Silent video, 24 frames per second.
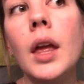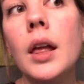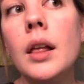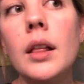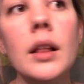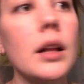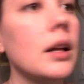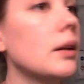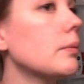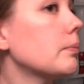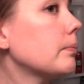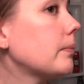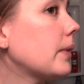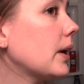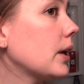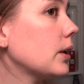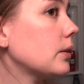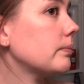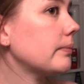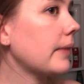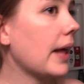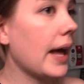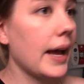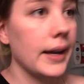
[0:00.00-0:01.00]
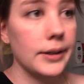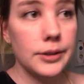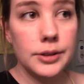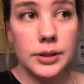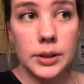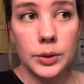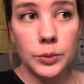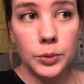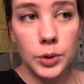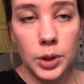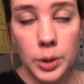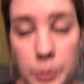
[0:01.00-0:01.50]
it might actually
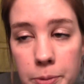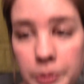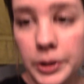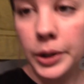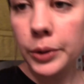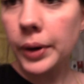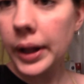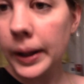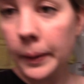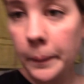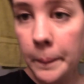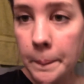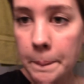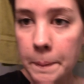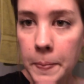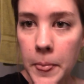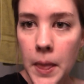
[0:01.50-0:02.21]
work pretty well.